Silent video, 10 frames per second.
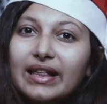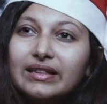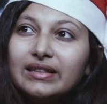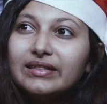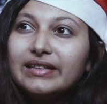
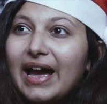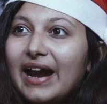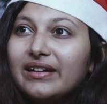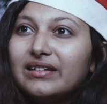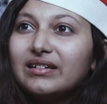and
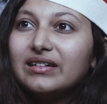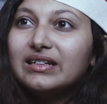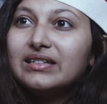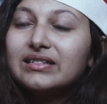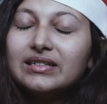that
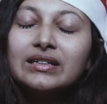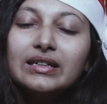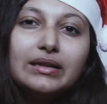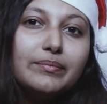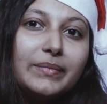
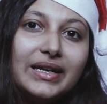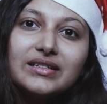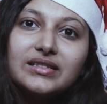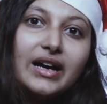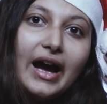instantly
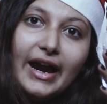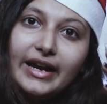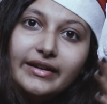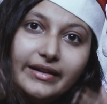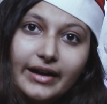makes the
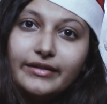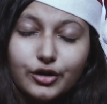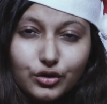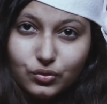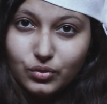eye
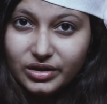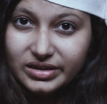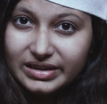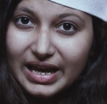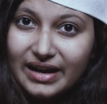directed
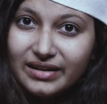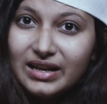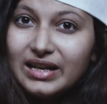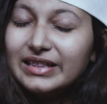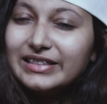towards
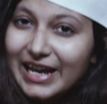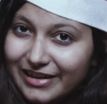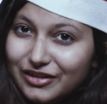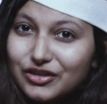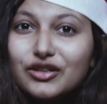that. That